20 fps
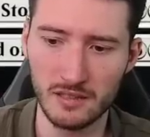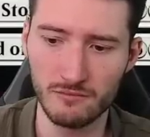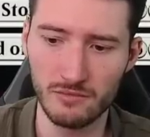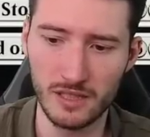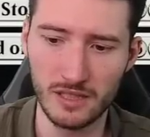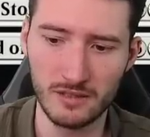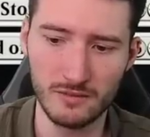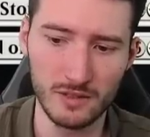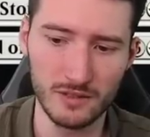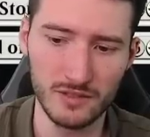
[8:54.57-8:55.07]

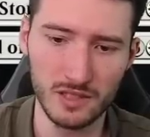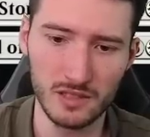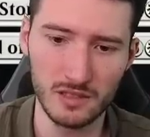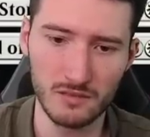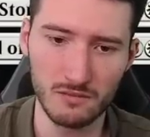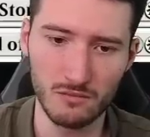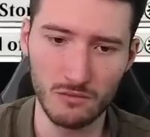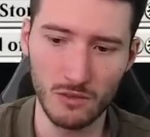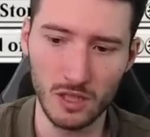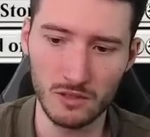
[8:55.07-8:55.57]
went with the
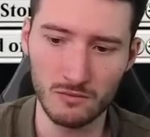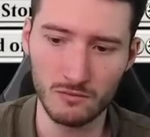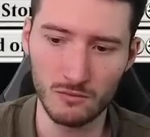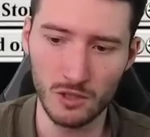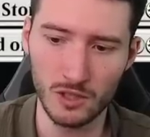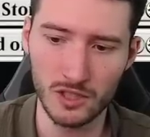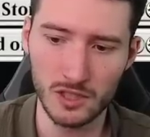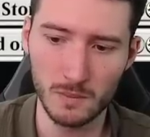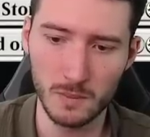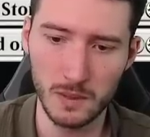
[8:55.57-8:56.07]

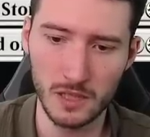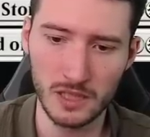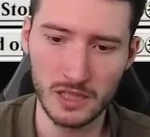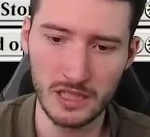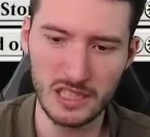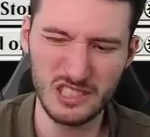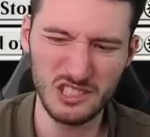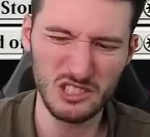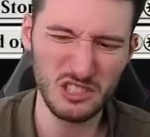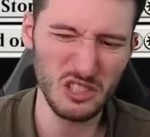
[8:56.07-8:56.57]
1-1 split here. You could